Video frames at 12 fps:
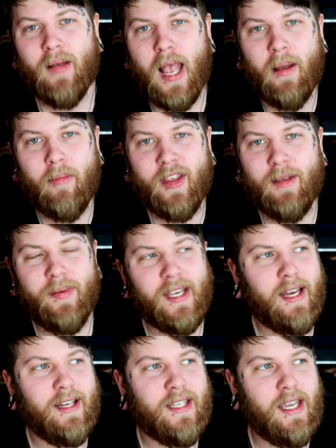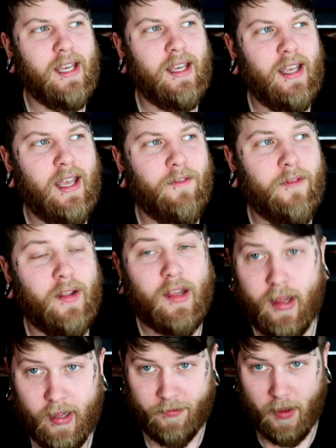Because if
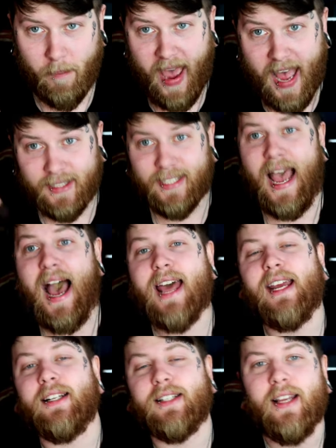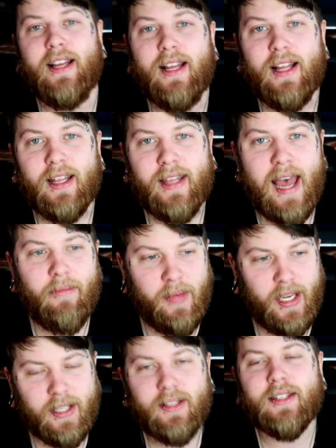the bats had it, that
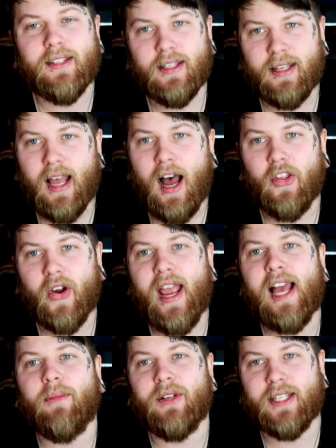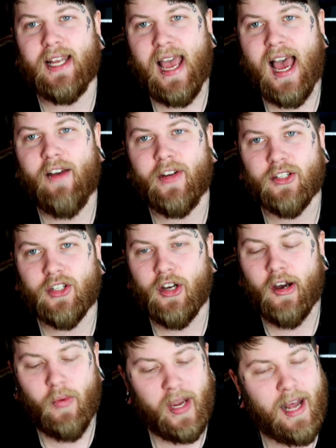means other animals can have it,
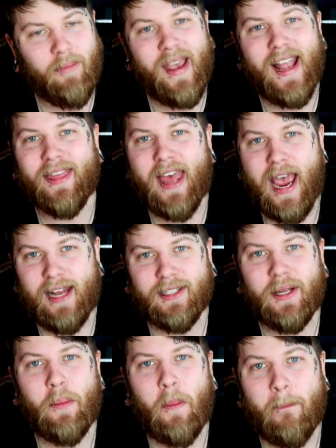so we got to ban that.